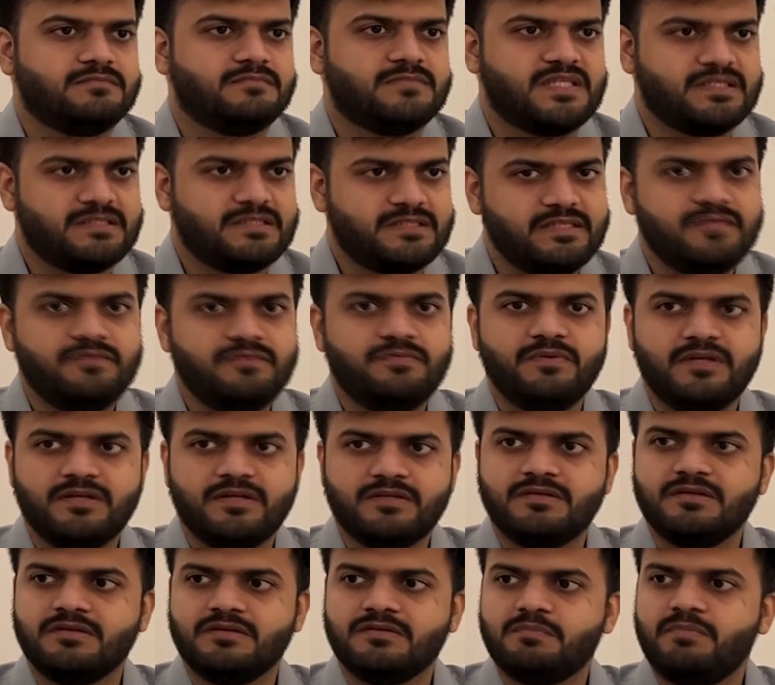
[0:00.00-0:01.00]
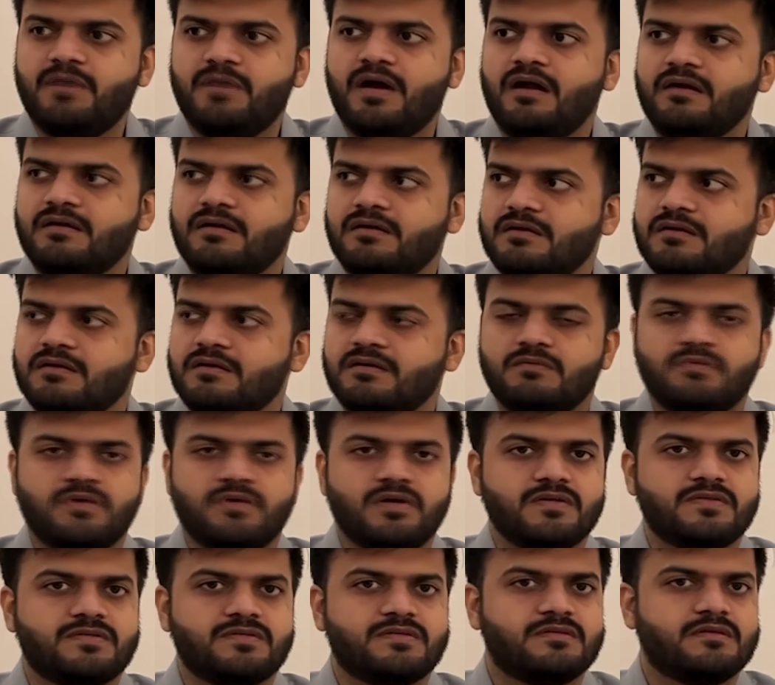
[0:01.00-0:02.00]
This Chief Minister's part
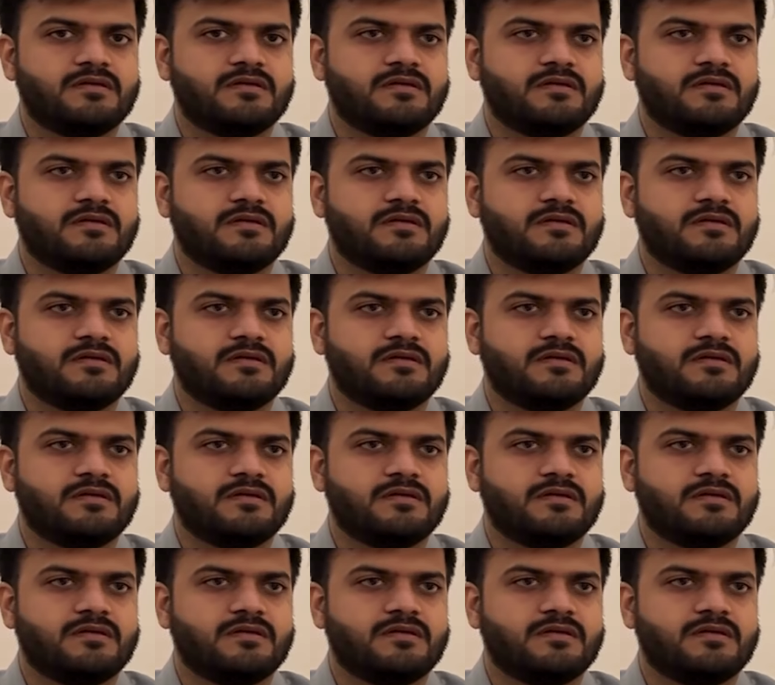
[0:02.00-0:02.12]
was